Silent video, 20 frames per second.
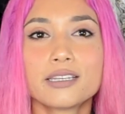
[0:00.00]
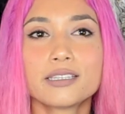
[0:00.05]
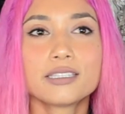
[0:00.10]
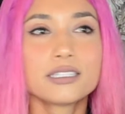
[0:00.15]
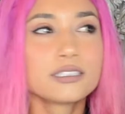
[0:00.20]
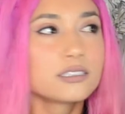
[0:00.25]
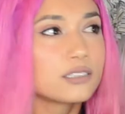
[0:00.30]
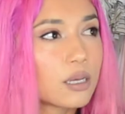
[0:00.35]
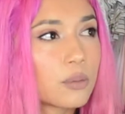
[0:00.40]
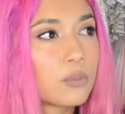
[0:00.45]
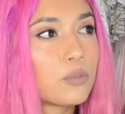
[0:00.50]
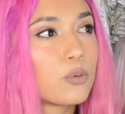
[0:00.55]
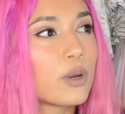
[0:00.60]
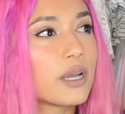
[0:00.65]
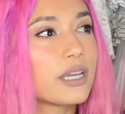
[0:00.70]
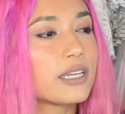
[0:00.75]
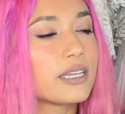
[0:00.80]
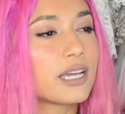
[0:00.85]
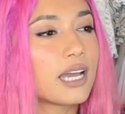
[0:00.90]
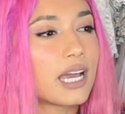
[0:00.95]
the
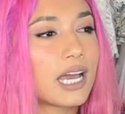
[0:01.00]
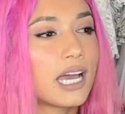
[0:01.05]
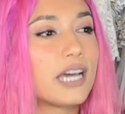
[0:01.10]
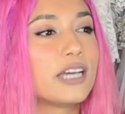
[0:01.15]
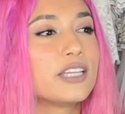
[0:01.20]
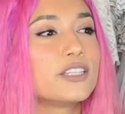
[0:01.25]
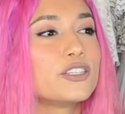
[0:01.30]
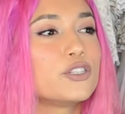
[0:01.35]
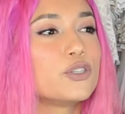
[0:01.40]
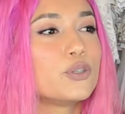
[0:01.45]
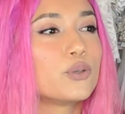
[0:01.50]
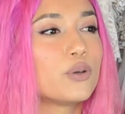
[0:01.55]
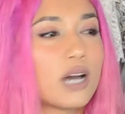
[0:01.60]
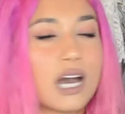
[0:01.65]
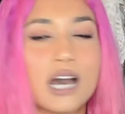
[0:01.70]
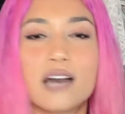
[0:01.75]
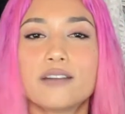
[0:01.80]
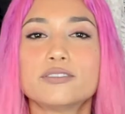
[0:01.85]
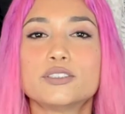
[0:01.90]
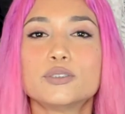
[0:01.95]
subway and you
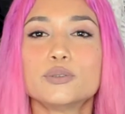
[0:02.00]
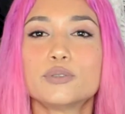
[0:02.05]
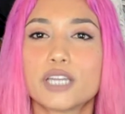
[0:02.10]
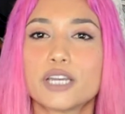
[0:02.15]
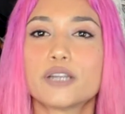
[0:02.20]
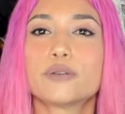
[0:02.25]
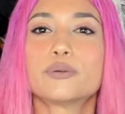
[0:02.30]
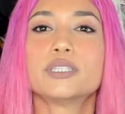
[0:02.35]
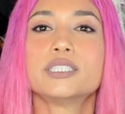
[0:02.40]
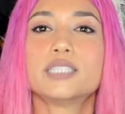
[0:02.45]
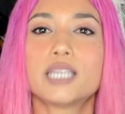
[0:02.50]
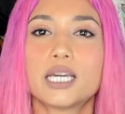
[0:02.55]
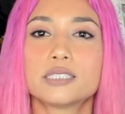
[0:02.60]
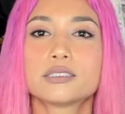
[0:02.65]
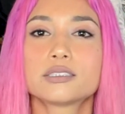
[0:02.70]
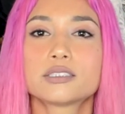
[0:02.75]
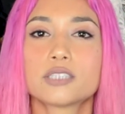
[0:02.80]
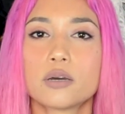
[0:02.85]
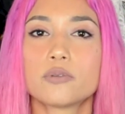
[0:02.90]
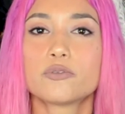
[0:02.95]
have to carry
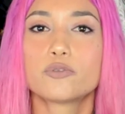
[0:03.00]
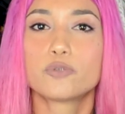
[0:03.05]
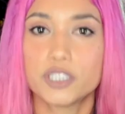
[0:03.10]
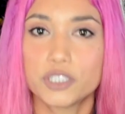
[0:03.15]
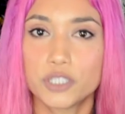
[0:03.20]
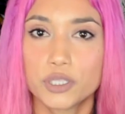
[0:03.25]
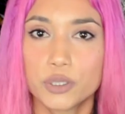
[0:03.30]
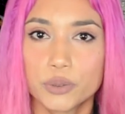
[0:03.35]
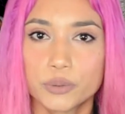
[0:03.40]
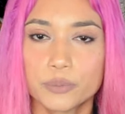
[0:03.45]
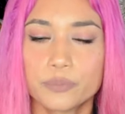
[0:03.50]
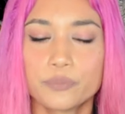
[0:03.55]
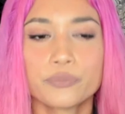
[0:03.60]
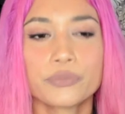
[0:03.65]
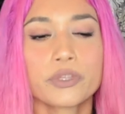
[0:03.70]
that stuff with you.